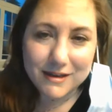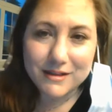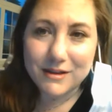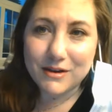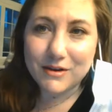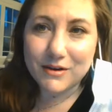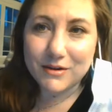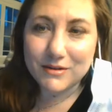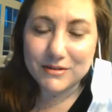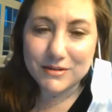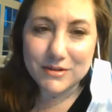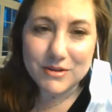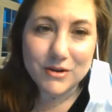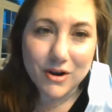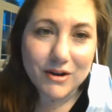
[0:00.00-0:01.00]
There
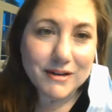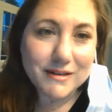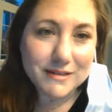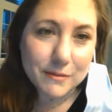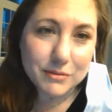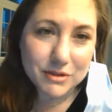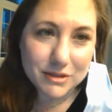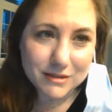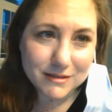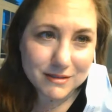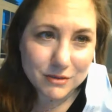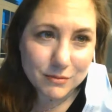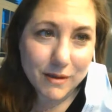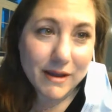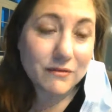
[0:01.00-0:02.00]
are exceptions
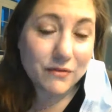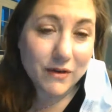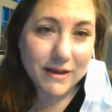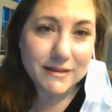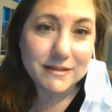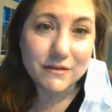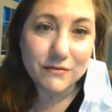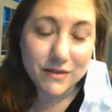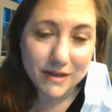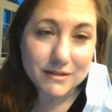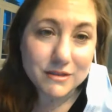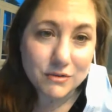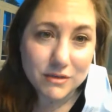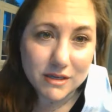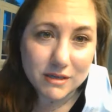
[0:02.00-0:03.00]
to my advice of
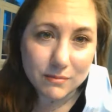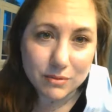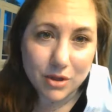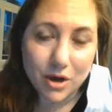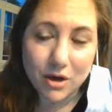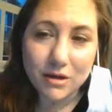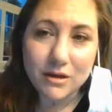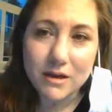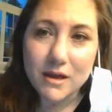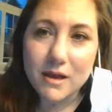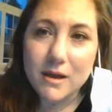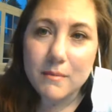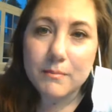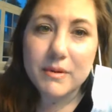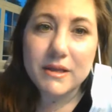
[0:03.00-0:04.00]
yes, you need a blog.
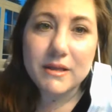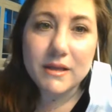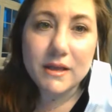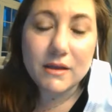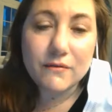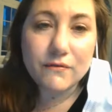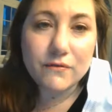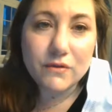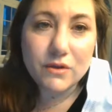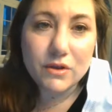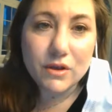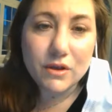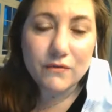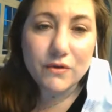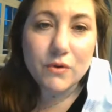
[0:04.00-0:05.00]
But if
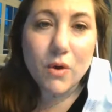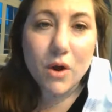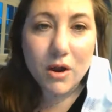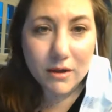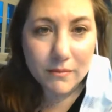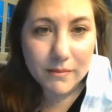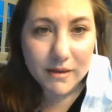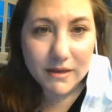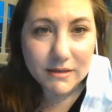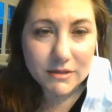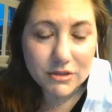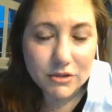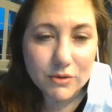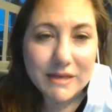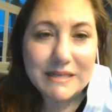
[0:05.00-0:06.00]
you are committed
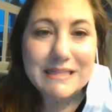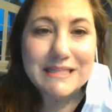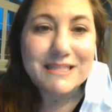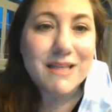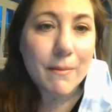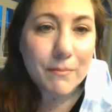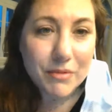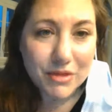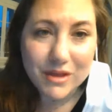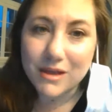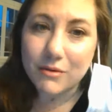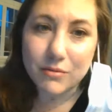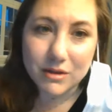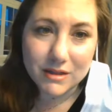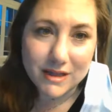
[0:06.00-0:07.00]
to doing
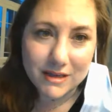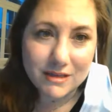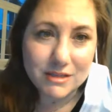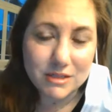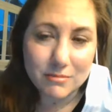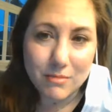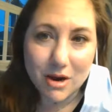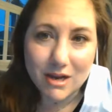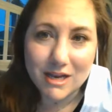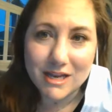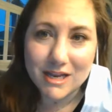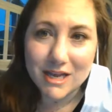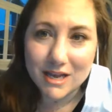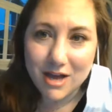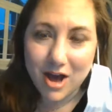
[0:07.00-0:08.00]
something related to
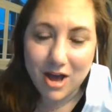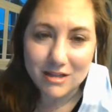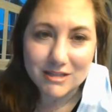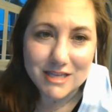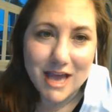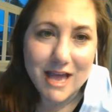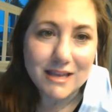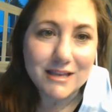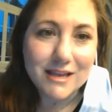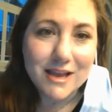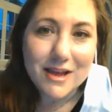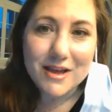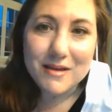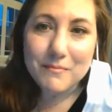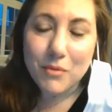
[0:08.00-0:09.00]
marketing and content,
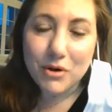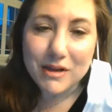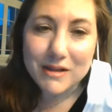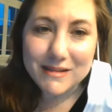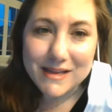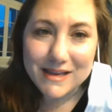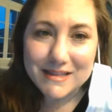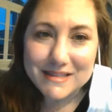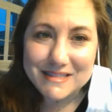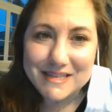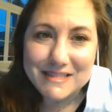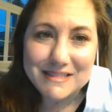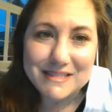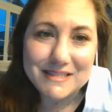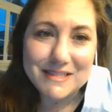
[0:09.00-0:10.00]
morning, Leah, it's
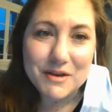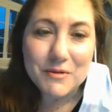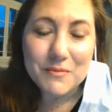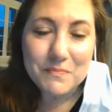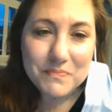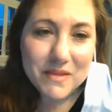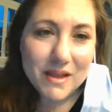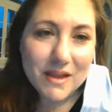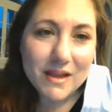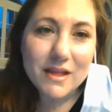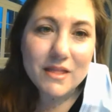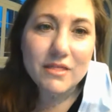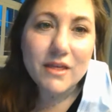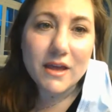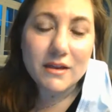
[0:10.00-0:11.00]
nice to see you,
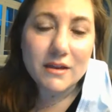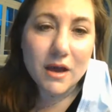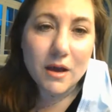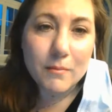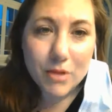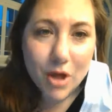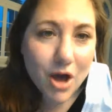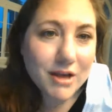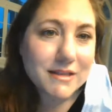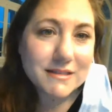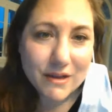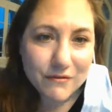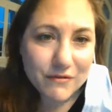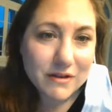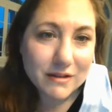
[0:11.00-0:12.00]
then a blog is
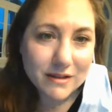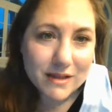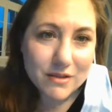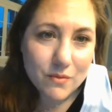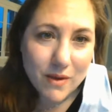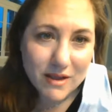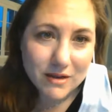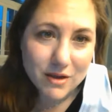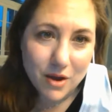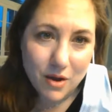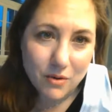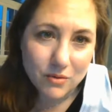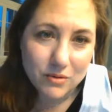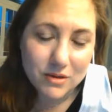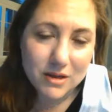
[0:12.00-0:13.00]
definitely the way to
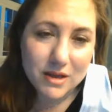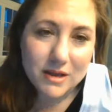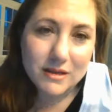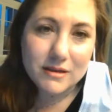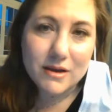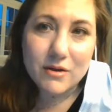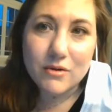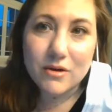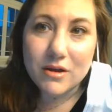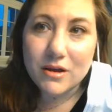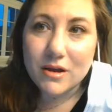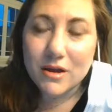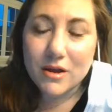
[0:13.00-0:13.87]
go. Now,